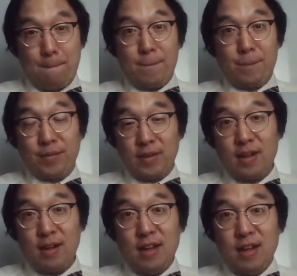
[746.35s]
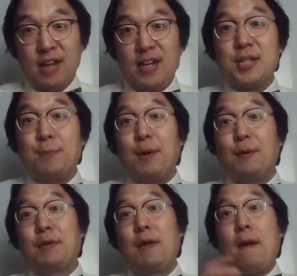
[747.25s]
Okay? It's about
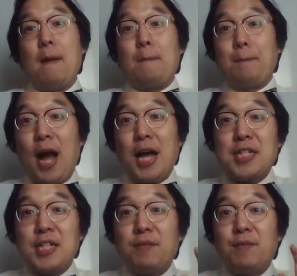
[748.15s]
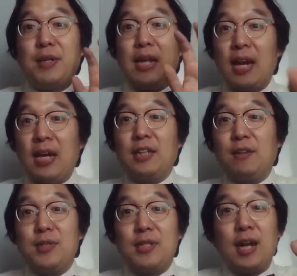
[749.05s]
positive and negative
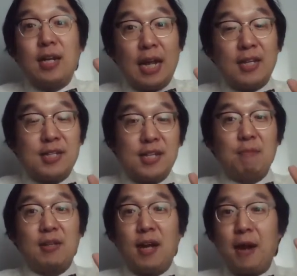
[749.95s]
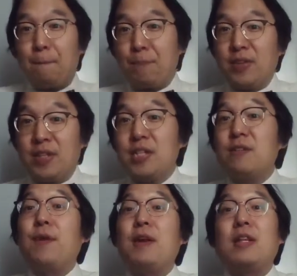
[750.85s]
side at the same time. This is
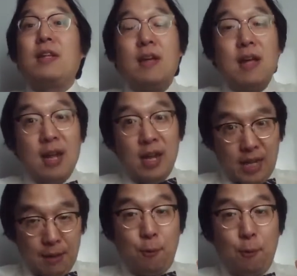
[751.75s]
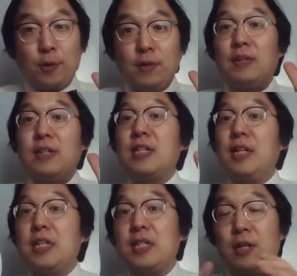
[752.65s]
very important
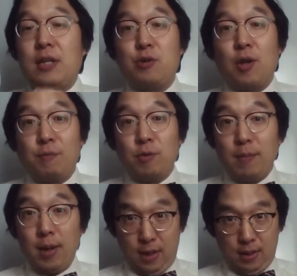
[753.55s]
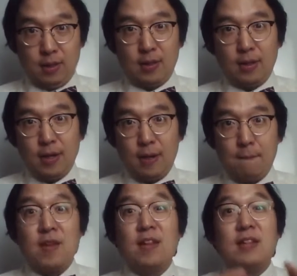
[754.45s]
distinction that you have to make. Okay?
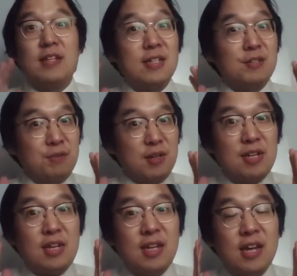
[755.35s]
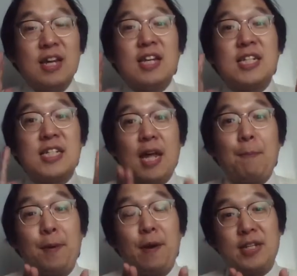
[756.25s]
This really
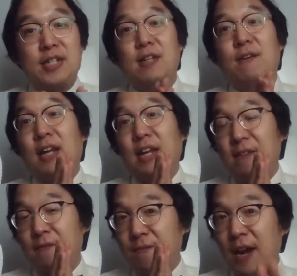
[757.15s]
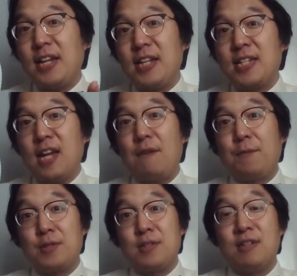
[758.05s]
separates the finance guy versus
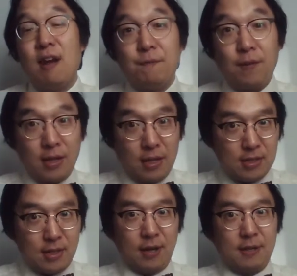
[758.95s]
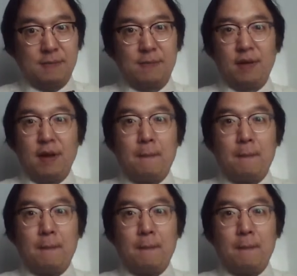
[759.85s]
non-finance guy. Okay?